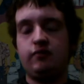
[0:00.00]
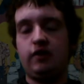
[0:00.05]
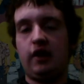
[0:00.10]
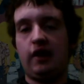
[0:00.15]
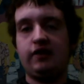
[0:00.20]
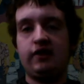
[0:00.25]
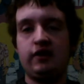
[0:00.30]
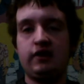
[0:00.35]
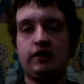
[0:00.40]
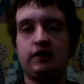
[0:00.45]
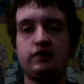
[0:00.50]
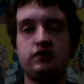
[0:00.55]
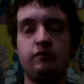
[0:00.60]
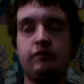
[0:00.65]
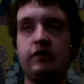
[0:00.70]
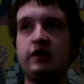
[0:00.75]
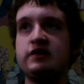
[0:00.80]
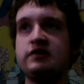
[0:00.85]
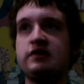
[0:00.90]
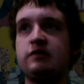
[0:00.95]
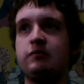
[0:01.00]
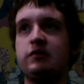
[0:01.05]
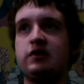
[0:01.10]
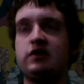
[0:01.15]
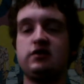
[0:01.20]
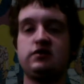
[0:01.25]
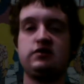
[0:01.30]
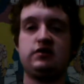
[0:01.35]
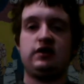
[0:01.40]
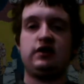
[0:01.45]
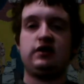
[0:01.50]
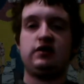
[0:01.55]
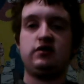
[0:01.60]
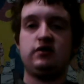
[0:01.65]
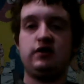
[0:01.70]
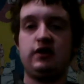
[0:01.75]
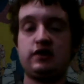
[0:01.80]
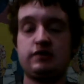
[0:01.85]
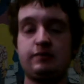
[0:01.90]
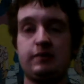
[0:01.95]
I think that's amazing, because like
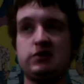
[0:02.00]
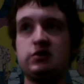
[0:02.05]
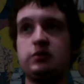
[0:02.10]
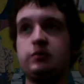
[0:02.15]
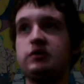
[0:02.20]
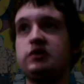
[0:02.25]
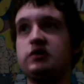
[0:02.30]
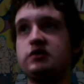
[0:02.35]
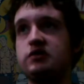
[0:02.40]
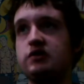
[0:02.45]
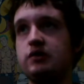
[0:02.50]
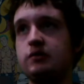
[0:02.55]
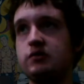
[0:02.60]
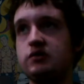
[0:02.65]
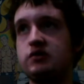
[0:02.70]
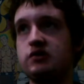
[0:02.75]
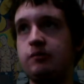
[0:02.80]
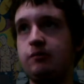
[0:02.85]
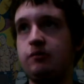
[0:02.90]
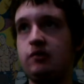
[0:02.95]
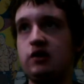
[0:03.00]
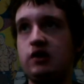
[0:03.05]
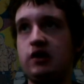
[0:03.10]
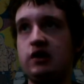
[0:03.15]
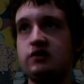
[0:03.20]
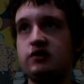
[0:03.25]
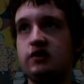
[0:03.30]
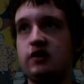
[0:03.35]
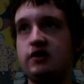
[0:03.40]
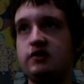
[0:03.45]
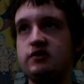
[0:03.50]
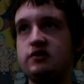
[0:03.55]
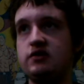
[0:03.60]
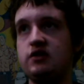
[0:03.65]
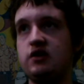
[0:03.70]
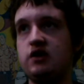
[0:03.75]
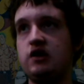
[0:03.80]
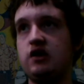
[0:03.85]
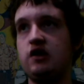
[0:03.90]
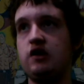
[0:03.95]
especially with this simple concept.
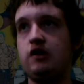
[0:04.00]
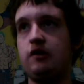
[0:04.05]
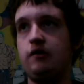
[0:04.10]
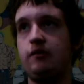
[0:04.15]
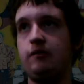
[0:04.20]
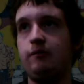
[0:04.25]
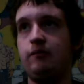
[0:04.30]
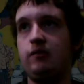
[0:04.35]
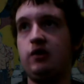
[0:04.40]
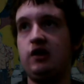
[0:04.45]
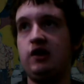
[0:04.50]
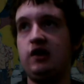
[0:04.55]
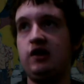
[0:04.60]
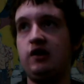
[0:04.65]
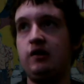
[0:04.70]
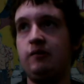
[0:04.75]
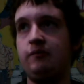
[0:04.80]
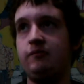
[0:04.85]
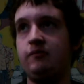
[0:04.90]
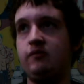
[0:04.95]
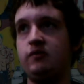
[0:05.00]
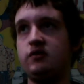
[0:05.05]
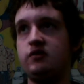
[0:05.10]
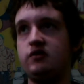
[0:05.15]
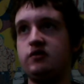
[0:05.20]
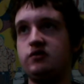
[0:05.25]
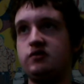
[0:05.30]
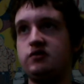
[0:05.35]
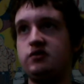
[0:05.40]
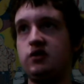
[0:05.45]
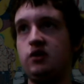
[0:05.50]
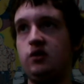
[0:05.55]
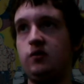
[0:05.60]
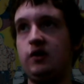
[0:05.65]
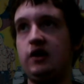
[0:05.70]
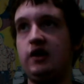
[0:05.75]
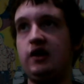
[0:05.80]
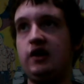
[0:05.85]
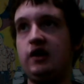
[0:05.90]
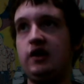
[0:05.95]
And
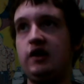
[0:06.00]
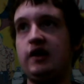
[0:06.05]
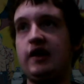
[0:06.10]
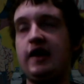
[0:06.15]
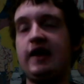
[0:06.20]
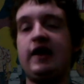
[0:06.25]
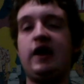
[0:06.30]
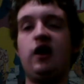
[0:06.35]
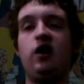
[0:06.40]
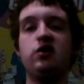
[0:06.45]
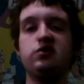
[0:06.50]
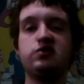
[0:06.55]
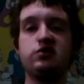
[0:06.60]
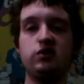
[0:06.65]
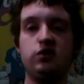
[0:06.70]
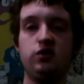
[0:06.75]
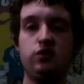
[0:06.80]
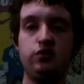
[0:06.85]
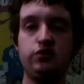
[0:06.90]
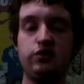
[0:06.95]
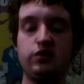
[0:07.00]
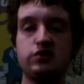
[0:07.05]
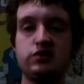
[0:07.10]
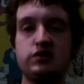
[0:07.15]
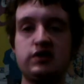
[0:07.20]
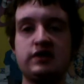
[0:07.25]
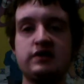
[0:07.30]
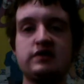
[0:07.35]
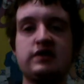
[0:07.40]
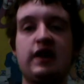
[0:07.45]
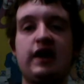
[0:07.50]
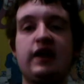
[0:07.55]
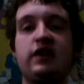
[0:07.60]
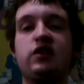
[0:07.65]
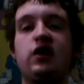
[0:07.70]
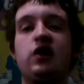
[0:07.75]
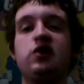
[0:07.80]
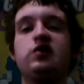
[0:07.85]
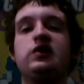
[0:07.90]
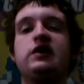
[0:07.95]
also there's things that I
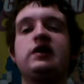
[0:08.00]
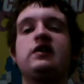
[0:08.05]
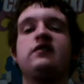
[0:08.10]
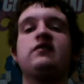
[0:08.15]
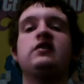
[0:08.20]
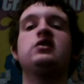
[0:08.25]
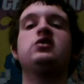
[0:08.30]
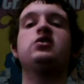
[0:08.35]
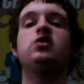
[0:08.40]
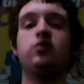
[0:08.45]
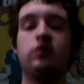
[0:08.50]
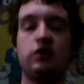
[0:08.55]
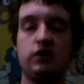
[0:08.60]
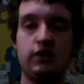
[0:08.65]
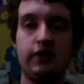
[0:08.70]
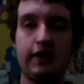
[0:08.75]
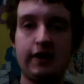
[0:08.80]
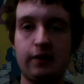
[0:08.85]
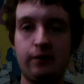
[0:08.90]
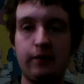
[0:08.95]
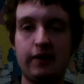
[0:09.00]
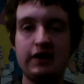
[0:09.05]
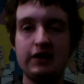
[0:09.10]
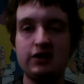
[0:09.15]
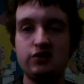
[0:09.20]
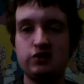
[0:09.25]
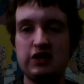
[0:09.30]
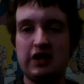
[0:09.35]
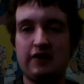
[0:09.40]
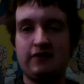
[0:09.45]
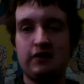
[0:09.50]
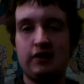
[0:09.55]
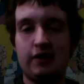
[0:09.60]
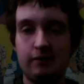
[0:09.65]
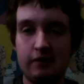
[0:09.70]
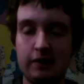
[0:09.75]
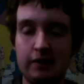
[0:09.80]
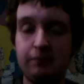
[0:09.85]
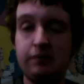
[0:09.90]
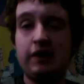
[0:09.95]
thought you can't even do in a regular driving
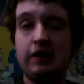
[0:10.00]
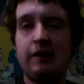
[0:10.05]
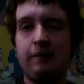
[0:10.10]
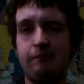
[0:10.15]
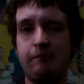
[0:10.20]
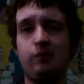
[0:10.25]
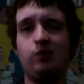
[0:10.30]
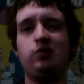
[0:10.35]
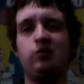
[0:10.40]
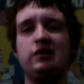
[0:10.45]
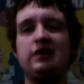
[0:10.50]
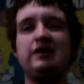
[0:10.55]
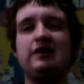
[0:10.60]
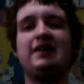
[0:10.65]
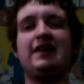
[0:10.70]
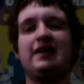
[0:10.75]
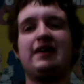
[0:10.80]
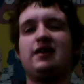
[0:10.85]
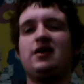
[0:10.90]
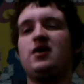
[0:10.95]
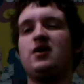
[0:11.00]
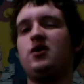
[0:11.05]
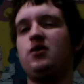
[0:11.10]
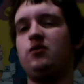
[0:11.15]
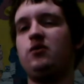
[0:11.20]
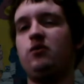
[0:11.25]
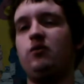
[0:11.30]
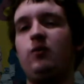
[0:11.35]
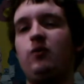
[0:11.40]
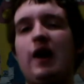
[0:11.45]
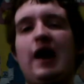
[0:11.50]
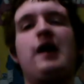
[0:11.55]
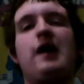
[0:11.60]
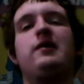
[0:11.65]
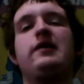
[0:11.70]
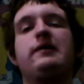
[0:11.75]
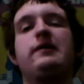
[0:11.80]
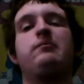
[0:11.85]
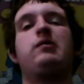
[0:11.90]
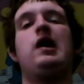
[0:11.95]
game, like playing bowling, like
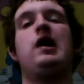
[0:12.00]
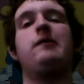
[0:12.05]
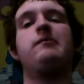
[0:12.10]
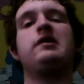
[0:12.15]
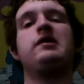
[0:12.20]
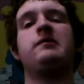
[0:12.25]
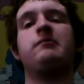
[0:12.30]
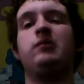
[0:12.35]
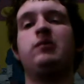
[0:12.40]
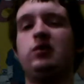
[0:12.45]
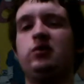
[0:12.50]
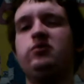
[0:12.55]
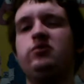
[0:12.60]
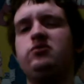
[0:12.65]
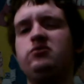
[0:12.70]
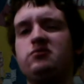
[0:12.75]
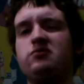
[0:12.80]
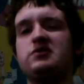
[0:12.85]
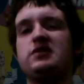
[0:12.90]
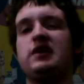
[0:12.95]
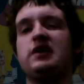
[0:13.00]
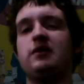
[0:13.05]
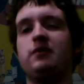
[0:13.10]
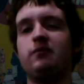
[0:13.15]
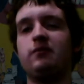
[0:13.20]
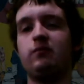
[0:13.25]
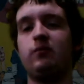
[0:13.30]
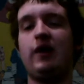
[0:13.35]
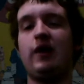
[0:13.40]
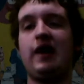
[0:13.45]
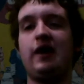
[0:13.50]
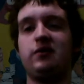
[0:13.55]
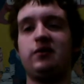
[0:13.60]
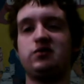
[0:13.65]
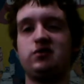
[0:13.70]
wow, like popping balloons, like wow.